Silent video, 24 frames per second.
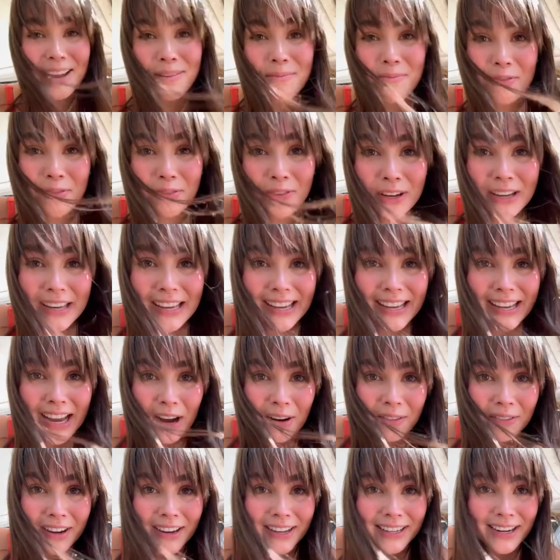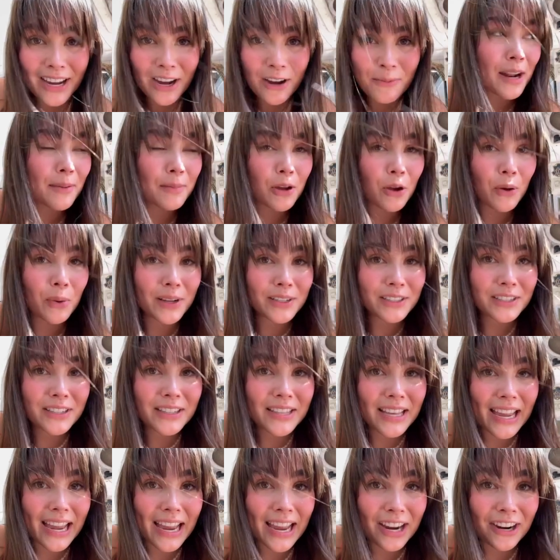Yep. I'm freaking out right now. I'm going to
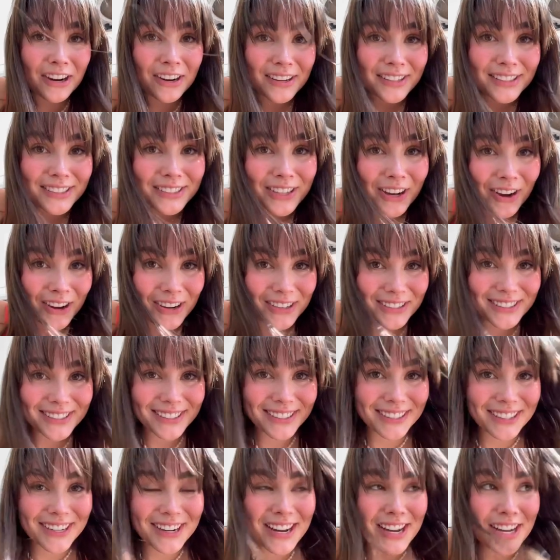the Eras concert